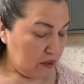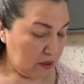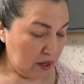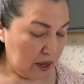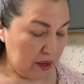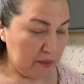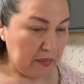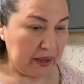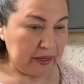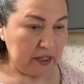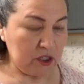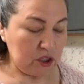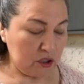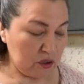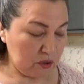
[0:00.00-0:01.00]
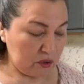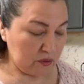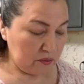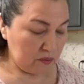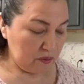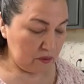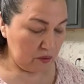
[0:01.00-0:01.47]
I can
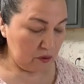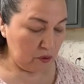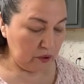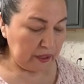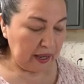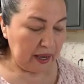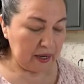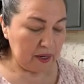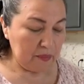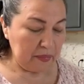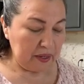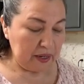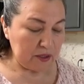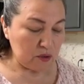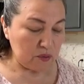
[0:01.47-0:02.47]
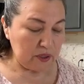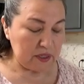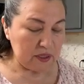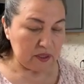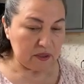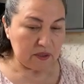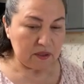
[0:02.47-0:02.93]
just look at them, and as soon
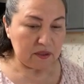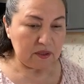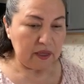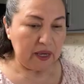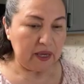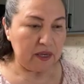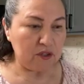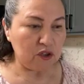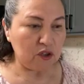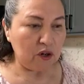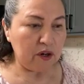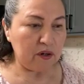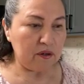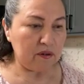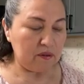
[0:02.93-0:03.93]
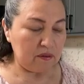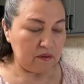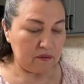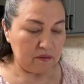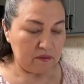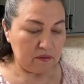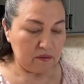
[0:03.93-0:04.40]
as they start
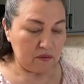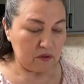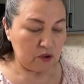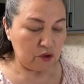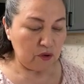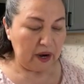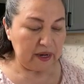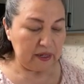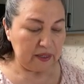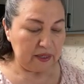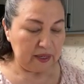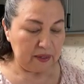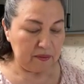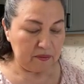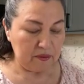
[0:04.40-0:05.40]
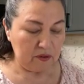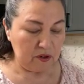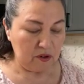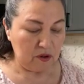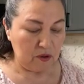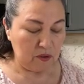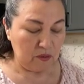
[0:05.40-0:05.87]
trying to get
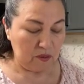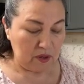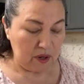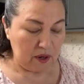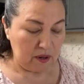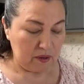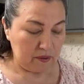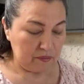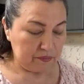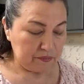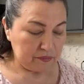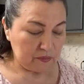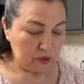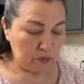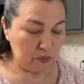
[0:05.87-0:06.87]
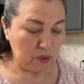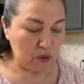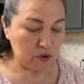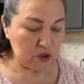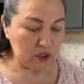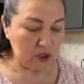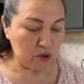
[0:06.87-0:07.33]

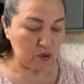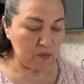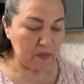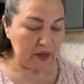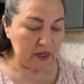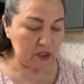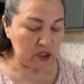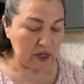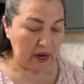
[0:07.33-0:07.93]
roasted too much,